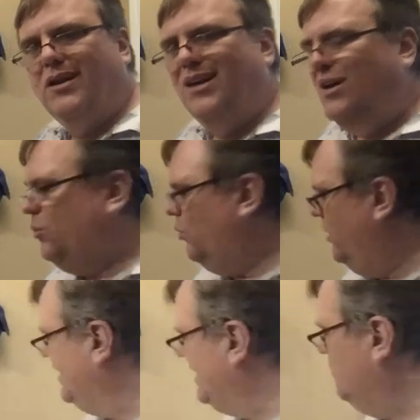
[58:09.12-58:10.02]
One thing
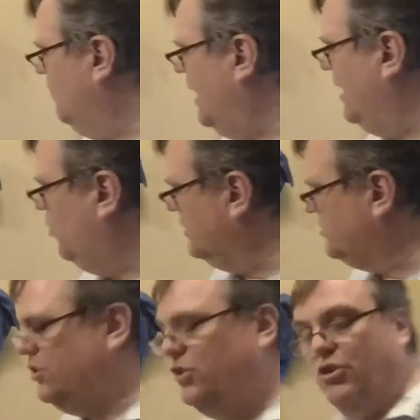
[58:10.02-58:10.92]
I might want to
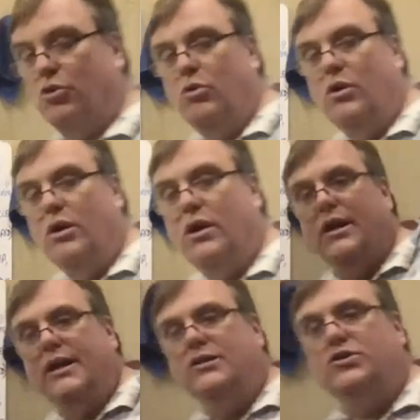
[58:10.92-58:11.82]
do
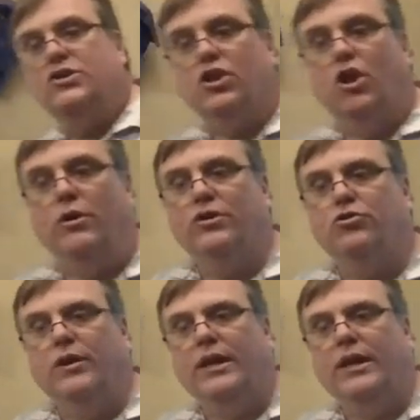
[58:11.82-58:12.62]
is to go into an